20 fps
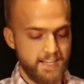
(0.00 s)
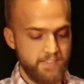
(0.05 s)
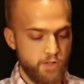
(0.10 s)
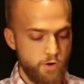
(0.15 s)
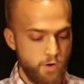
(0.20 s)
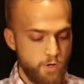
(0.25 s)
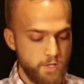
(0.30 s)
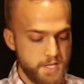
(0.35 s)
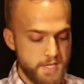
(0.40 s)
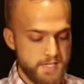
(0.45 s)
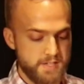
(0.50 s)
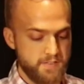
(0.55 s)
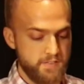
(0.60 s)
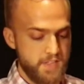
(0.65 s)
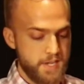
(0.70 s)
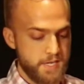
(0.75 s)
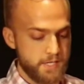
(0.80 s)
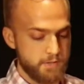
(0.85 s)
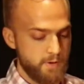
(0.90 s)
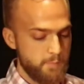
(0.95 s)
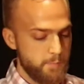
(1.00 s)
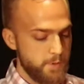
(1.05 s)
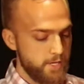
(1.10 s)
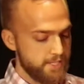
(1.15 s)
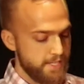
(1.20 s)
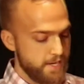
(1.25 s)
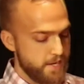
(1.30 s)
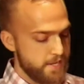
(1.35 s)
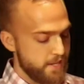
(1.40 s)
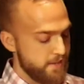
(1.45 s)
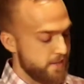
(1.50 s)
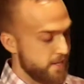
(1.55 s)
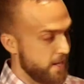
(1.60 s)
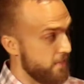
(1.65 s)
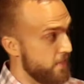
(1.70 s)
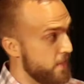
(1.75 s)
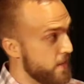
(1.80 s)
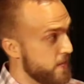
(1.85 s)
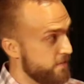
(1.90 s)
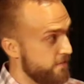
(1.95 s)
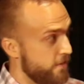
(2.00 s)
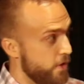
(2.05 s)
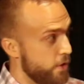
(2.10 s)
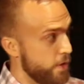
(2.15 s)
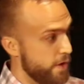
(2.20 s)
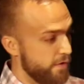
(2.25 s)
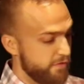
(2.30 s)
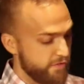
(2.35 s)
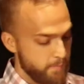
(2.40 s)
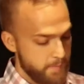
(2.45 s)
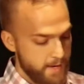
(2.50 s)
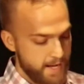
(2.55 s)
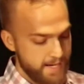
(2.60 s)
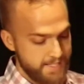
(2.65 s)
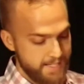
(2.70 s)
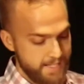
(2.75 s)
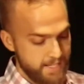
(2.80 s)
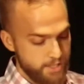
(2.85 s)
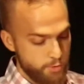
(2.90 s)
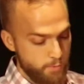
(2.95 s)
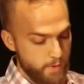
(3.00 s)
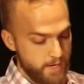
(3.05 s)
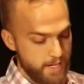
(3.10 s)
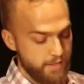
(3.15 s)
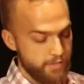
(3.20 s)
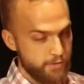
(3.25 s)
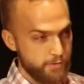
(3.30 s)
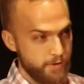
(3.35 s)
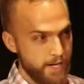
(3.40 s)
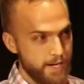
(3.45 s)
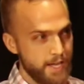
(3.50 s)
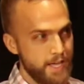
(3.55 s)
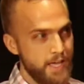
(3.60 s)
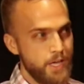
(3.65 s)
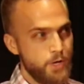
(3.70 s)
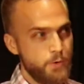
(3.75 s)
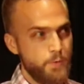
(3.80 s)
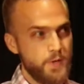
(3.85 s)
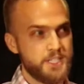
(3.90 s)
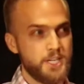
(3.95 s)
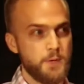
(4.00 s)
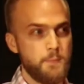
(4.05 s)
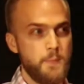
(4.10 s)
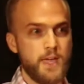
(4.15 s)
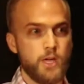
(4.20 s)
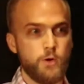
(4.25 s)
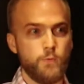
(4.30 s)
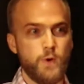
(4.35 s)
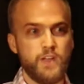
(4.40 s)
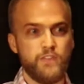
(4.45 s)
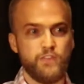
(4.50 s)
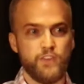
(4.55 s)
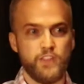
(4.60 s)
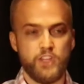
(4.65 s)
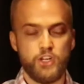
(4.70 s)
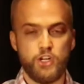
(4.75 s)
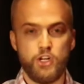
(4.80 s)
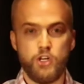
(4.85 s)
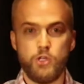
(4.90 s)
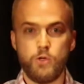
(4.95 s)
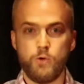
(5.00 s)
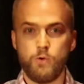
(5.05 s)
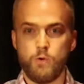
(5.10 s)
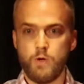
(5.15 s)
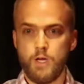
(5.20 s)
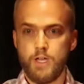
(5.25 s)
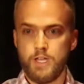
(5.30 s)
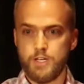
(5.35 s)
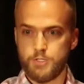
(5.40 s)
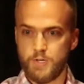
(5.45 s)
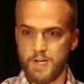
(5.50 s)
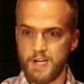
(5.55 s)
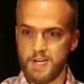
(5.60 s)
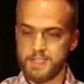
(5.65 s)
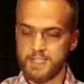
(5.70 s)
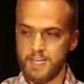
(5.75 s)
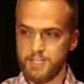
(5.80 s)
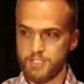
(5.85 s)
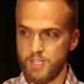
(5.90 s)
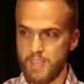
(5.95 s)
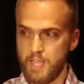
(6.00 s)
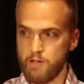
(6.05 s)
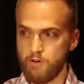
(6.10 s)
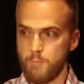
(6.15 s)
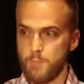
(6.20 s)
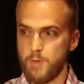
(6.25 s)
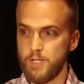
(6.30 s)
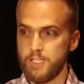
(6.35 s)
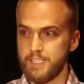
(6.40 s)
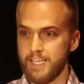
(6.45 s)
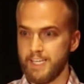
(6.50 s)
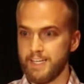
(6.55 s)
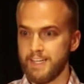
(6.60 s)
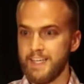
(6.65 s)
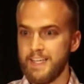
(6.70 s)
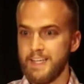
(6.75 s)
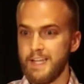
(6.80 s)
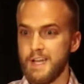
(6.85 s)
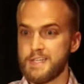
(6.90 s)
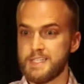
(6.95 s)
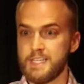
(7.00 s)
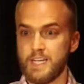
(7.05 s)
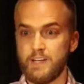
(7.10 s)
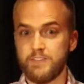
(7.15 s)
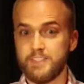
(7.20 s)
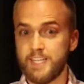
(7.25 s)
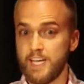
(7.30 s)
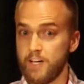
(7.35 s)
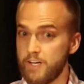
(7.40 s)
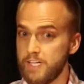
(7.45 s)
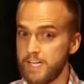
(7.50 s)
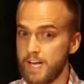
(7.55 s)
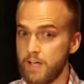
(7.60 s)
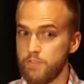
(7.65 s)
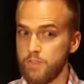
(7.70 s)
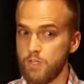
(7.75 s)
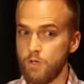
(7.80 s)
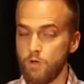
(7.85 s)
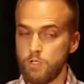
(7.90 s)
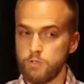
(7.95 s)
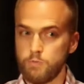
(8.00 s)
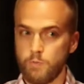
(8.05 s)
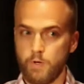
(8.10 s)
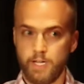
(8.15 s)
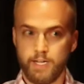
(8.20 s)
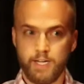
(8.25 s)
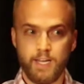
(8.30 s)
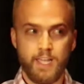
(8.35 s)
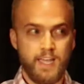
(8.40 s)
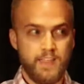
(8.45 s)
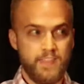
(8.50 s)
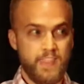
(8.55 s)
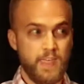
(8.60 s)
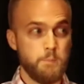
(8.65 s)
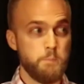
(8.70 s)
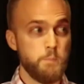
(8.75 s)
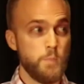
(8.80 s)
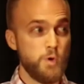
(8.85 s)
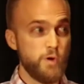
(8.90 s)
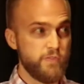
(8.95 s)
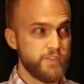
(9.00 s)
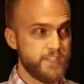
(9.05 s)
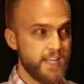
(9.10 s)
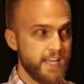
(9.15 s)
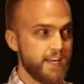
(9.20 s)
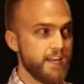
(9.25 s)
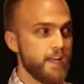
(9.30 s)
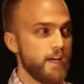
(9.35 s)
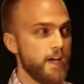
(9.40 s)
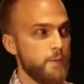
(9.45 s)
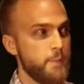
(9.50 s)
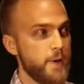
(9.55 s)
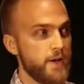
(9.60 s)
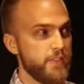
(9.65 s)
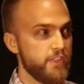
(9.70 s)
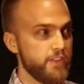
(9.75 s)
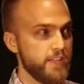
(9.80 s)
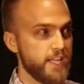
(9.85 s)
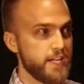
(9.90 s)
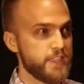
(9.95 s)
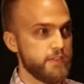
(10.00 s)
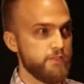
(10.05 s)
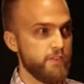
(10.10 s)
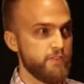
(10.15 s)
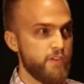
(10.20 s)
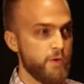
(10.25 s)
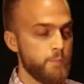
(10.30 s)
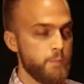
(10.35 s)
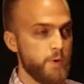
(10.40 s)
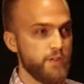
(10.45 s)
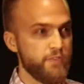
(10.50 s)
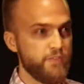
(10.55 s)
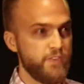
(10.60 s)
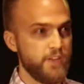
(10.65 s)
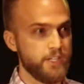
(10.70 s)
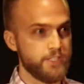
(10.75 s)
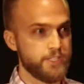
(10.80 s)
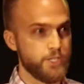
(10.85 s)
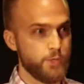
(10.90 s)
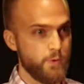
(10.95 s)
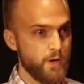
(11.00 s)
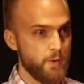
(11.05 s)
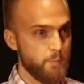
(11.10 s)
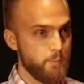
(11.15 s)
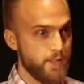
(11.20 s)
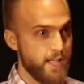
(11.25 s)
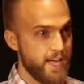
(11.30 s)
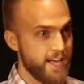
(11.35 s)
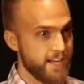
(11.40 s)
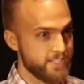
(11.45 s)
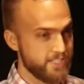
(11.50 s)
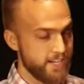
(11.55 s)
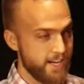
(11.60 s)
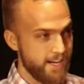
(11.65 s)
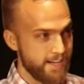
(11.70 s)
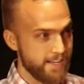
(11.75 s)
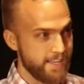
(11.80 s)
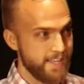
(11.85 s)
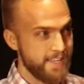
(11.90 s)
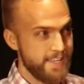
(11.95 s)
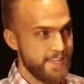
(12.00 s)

And the oldest of these 3 buildings is in this photo from 1923, when to make way for the new train station they were building, instead of tearing down the old one, they moved it about the length of a football field to where Black Dog